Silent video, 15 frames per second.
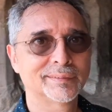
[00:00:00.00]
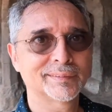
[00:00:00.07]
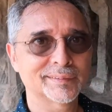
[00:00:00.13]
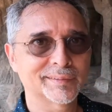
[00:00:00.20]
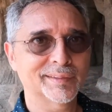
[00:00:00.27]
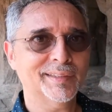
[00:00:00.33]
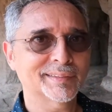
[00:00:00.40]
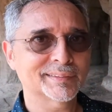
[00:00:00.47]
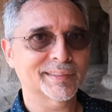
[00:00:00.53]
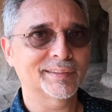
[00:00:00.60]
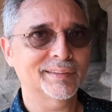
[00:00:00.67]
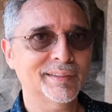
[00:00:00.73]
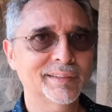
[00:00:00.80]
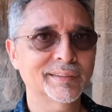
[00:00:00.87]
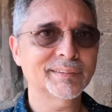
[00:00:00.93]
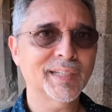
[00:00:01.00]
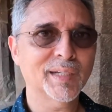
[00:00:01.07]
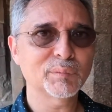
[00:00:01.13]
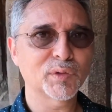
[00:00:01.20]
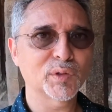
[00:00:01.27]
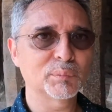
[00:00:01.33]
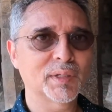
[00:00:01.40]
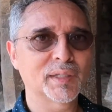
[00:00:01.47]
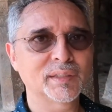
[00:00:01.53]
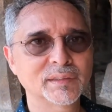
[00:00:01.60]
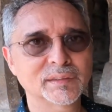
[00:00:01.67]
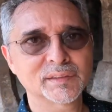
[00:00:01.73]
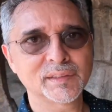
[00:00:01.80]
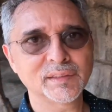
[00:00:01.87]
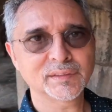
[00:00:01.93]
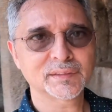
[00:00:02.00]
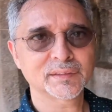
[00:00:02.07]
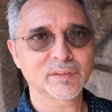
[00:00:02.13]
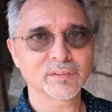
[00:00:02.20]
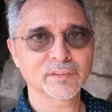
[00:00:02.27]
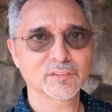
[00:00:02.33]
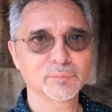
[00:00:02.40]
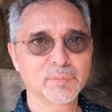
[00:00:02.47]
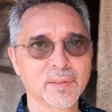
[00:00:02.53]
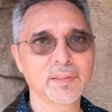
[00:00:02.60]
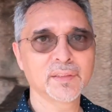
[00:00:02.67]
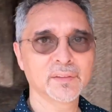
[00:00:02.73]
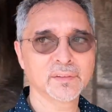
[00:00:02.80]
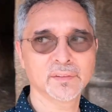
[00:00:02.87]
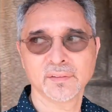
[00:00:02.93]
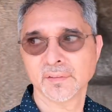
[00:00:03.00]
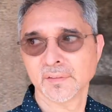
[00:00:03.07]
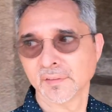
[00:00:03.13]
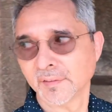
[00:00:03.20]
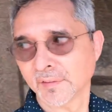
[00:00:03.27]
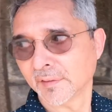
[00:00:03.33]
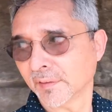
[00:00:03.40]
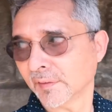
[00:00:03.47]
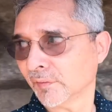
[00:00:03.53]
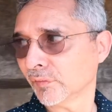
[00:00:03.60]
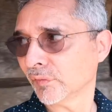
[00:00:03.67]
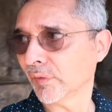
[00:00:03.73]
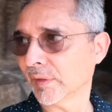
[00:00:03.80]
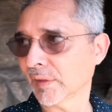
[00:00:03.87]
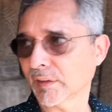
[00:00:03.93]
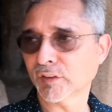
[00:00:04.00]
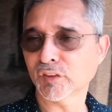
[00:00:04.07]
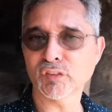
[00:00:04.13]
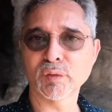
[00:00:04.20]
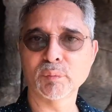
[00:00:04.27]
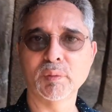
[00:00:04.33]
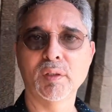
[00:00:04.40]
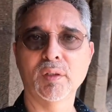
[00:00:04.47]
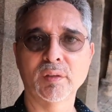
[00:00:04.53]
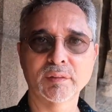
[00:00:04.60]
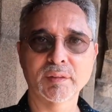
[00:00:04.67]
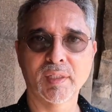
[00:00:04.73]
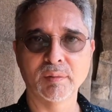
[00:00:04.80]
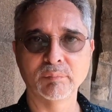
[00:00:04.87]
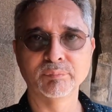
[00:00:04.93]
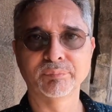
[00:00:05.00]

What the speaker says: So that is a long time ago, man. These stones have been here for an extremely long time.